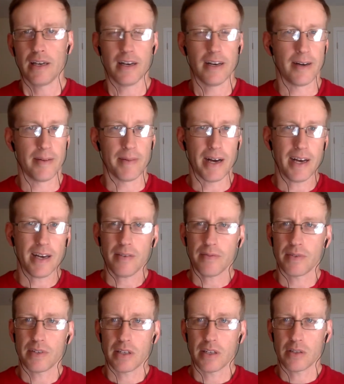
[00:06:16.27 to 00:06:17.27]
Um, I
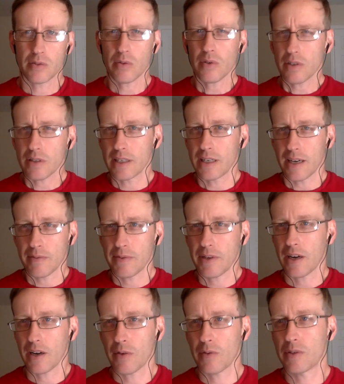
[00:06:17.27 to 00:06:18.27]
have historically I've
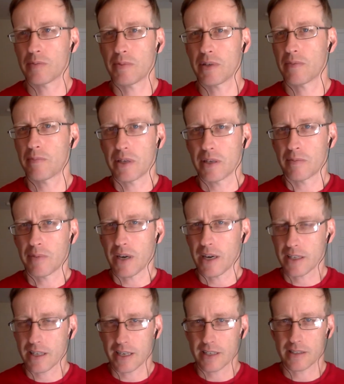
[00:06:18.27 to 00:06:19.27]
not always been a big
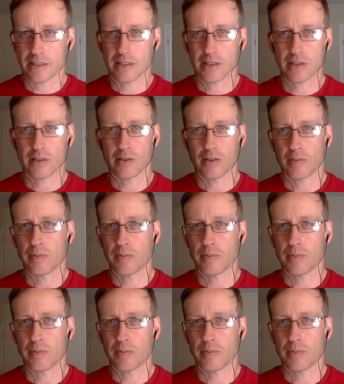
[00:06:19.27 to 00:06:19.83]
podcast listener,